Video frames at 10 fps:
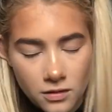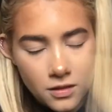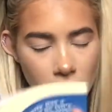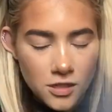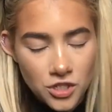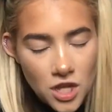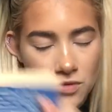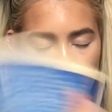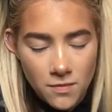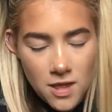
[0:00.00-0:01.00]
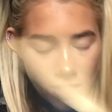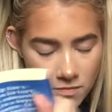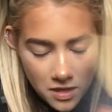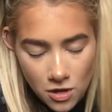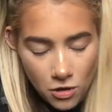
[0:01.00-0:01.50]
This is genuinely
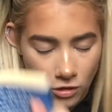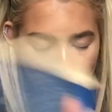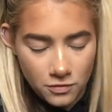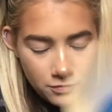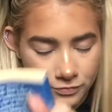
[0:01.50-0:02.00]
making me cold.